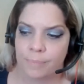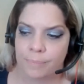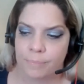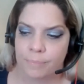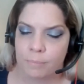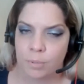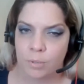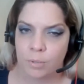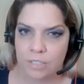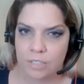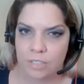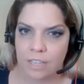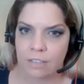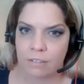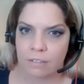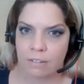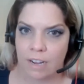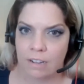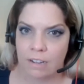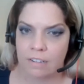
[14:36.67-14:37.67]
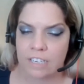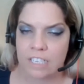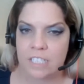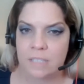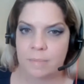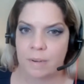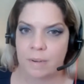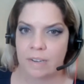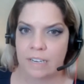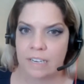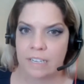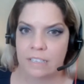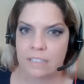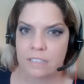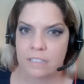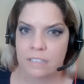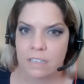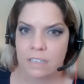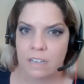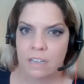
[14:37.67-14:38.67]
boots on the ground
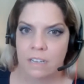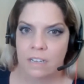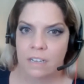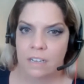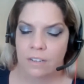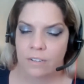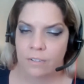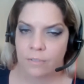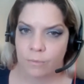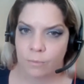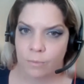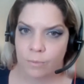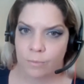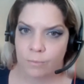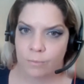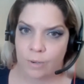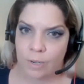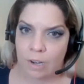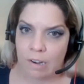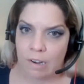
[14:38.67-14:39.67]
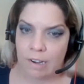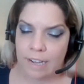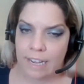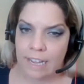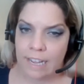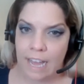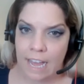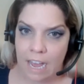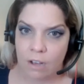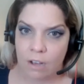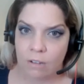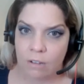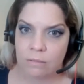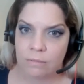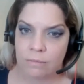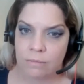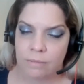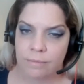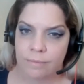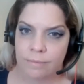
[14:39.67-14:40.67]
experience regarding
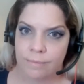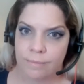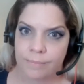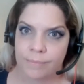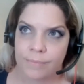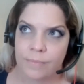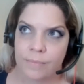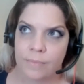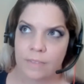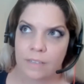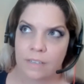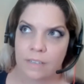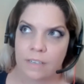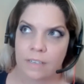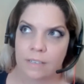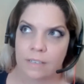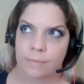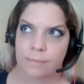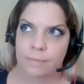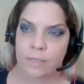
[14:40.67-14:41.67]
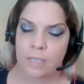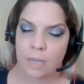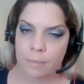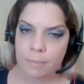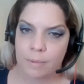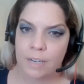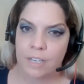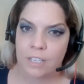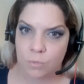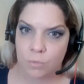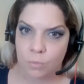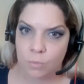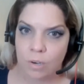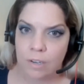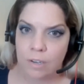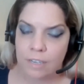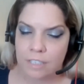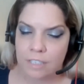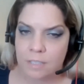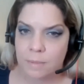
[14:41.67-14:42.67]
how companies
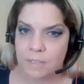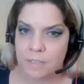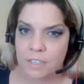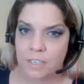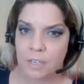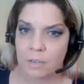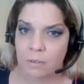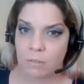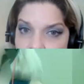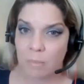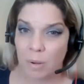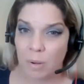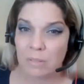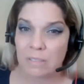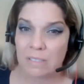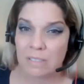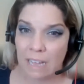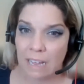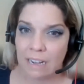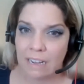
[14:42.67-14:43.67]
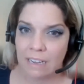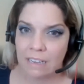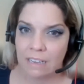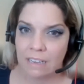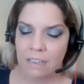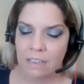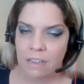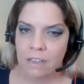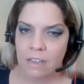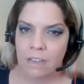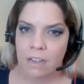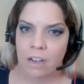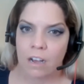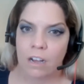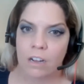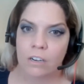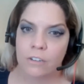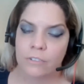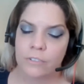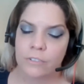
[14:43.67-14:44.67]
work, especially in a remote setting.
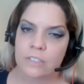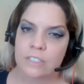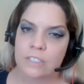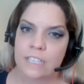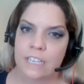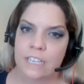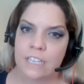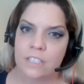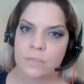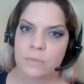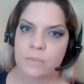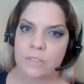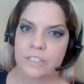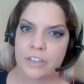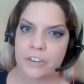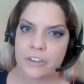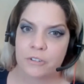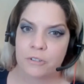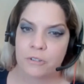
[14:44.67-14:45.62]
All of those things will set you